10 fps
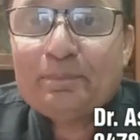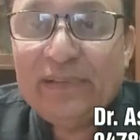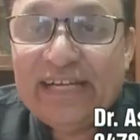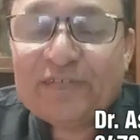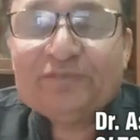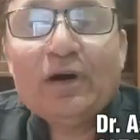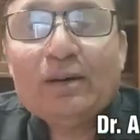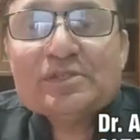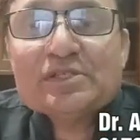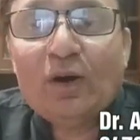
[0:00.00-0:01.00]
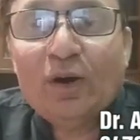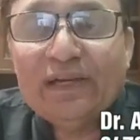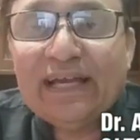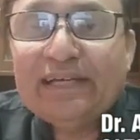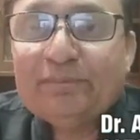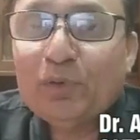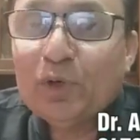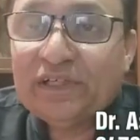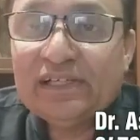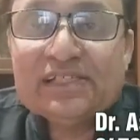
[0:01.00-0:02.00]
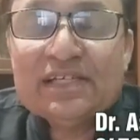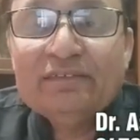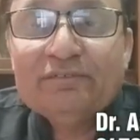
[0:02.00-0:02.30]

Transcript: platforms, online portals